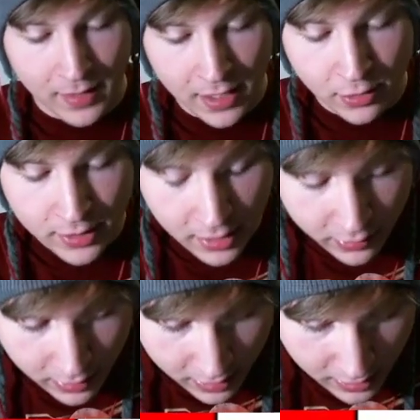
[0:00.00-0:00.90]
Either Siri
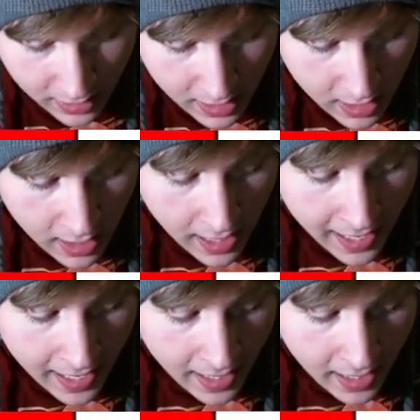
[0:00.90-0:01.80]
was listening.
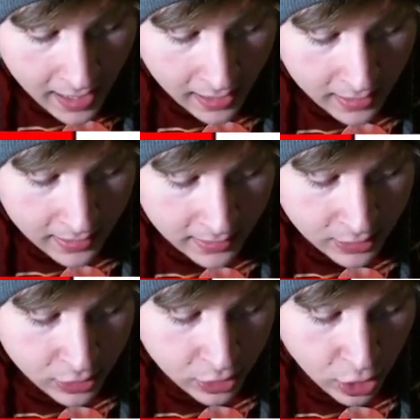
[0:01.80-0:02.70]
It
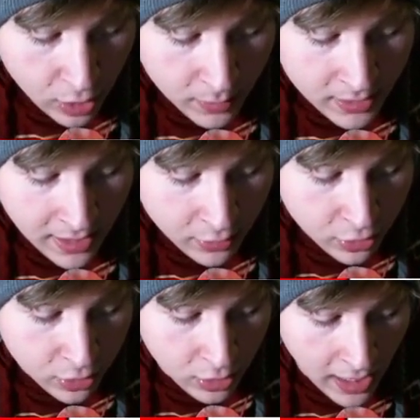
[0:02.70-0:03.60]
determines
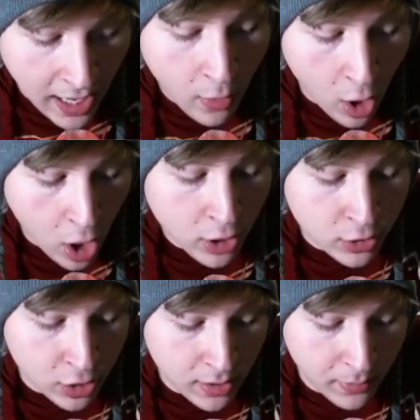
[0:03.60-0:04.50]
how hard
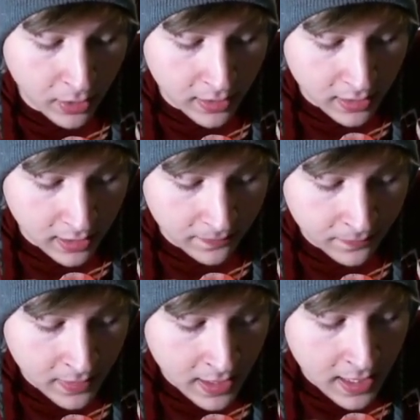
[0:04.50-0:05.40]
certain abilities hit.
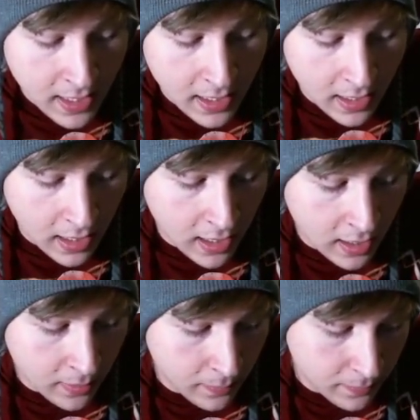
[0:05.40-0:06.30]

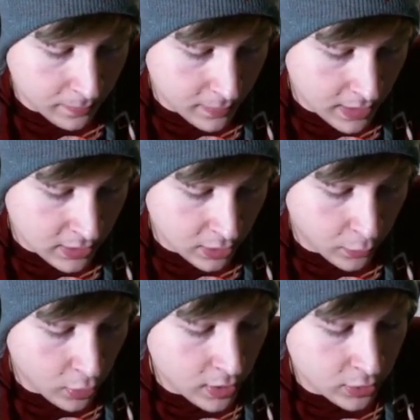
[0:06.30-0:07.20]
It's an
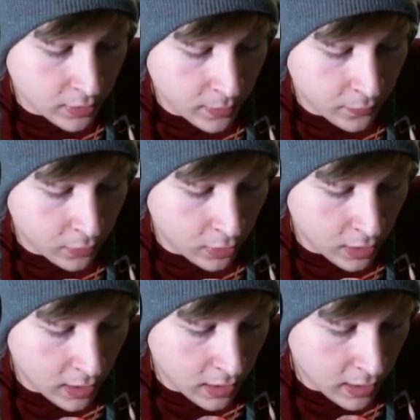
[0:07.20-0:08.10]
important attribute for
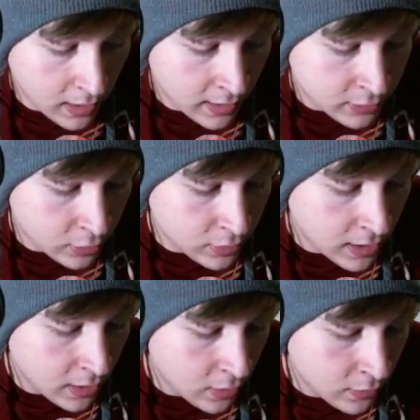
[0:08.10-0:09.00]

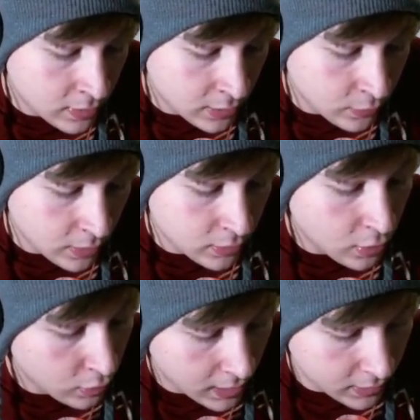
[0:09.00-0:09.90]
electropsychos as well as
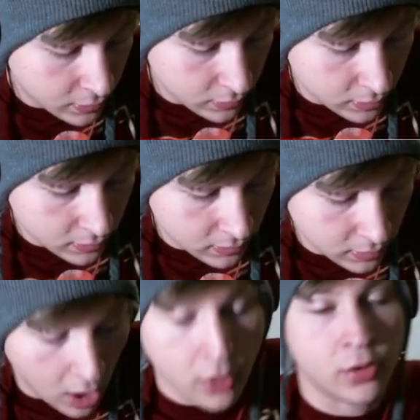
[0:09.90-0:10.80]
cold hydros.
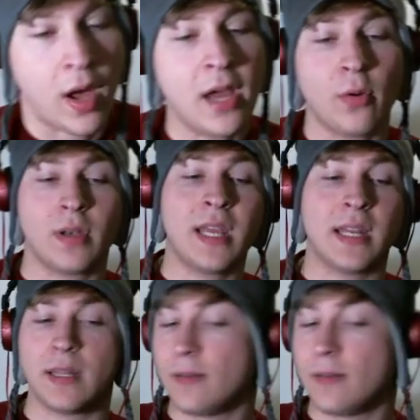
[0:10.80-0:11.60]
Oh, so I don't need it.